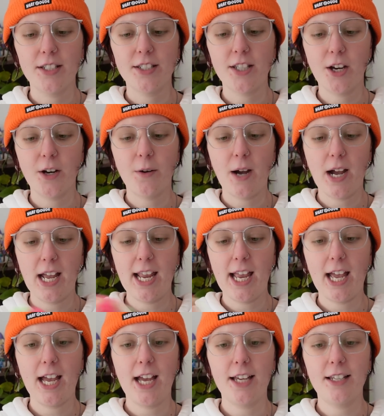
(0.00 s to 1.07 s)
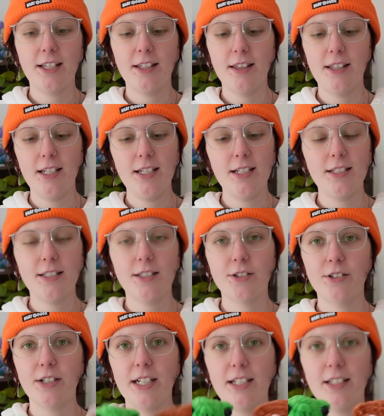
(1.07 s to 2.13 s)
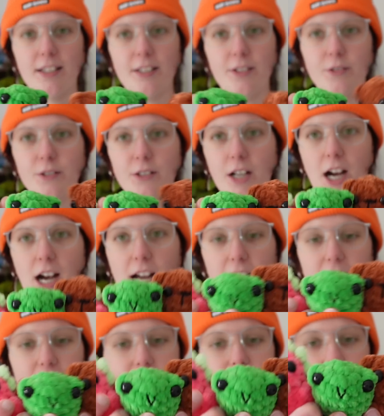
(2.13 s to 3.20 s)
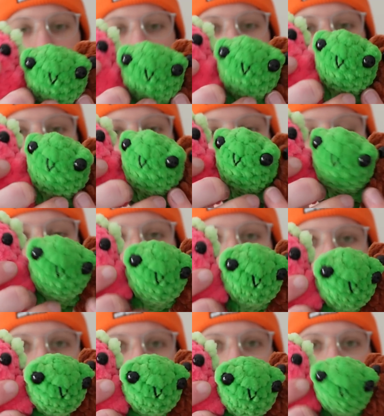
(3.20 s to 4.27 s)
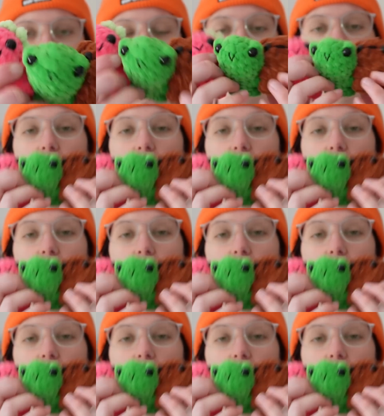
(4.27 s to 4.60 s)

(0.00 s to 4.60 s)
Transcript: So I had these 3 little guys left in there.